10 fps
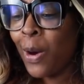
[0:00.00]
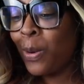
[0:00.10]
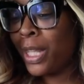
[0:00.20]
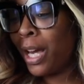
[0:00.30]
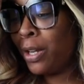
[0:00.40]

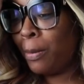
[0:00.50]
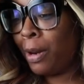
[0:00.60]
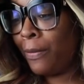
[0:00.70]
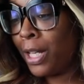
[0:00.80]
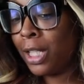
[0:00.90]
Without your
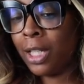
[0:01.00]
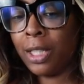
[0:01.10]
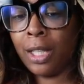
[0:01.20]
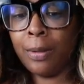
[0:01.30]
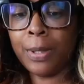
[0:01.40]
motivation
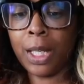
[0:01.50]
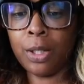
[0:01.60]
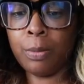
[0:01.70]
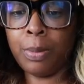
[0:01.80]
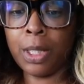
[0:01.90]
and tips
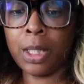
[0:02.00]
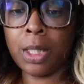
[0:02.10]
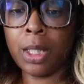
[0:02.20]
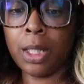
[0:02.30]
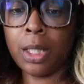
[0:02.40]
and
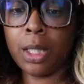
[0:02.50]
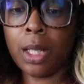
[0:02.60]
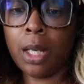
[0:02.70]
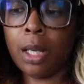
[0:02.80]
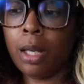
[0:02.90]

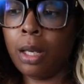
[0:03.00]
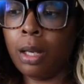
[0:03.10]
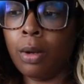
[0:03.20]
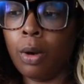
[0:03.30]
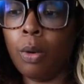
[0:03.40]
businesses
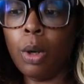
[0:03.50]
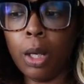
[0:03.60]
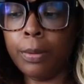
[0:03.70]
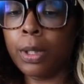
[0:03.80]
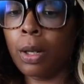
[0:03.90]
Hold
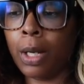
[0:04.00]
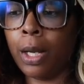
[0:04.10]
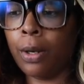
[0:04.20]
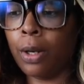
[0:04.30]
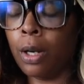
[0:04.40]
up, slow
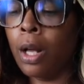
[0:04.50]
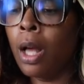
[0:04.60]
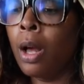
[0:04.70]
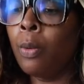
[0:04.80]
down, girl.